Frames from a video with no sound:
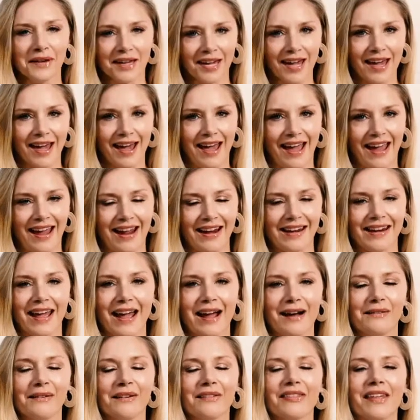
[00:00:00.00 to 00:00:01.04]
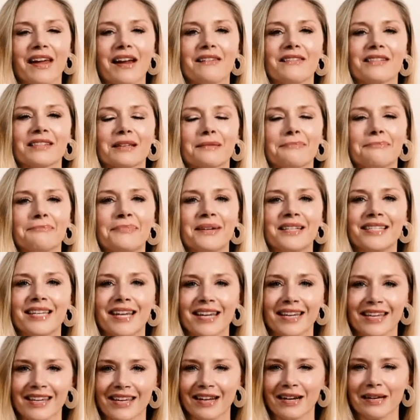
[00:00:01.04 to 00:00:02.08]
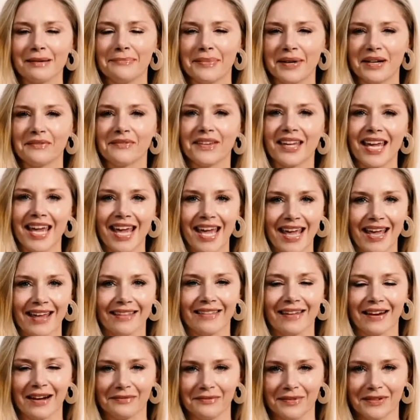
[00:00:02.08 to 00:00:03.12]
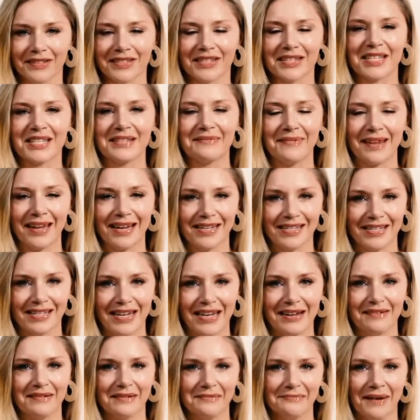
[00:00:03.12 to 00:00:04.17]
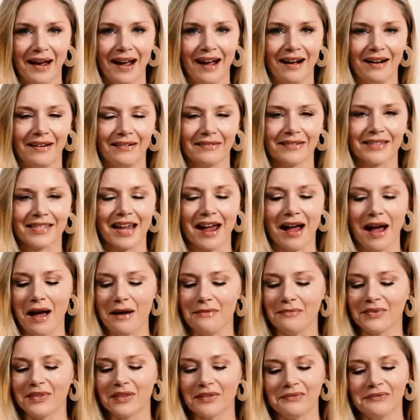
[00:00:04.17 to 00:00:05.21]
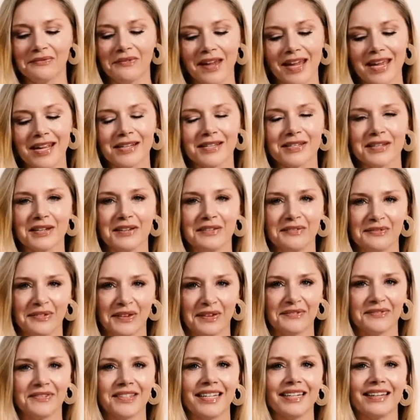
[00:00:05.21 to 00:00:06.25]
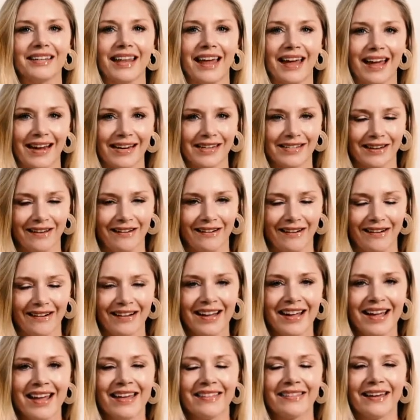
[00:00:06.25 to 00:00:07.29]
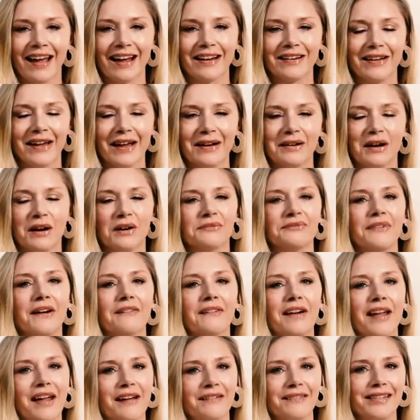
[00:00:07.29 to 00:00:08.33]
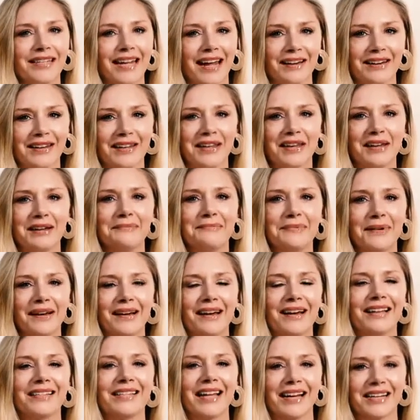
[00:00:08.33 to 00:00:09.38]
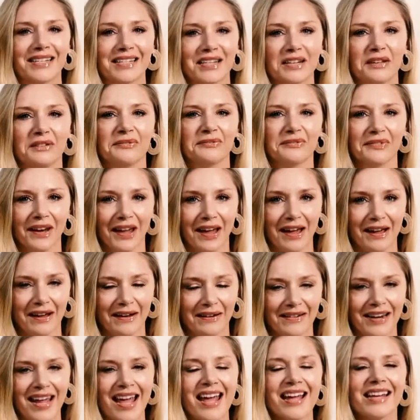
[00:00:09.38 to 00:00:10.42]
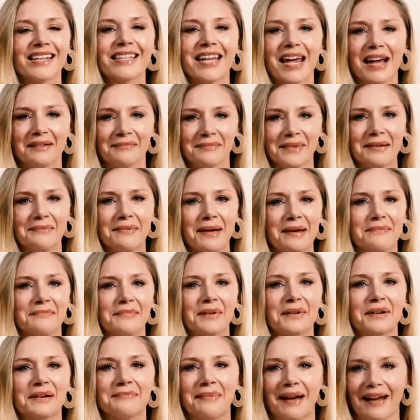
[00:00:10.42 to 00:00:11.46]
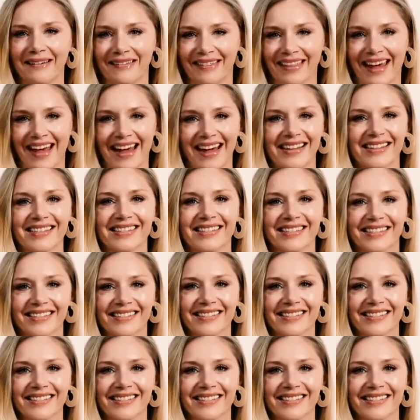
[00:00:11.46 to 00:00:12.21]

Okay, now there is a particular bit of kit that I want to speak to you about, the V250 LiDAR that I know our very own Dan Hubert has actually flown. Tell me a bit more about that.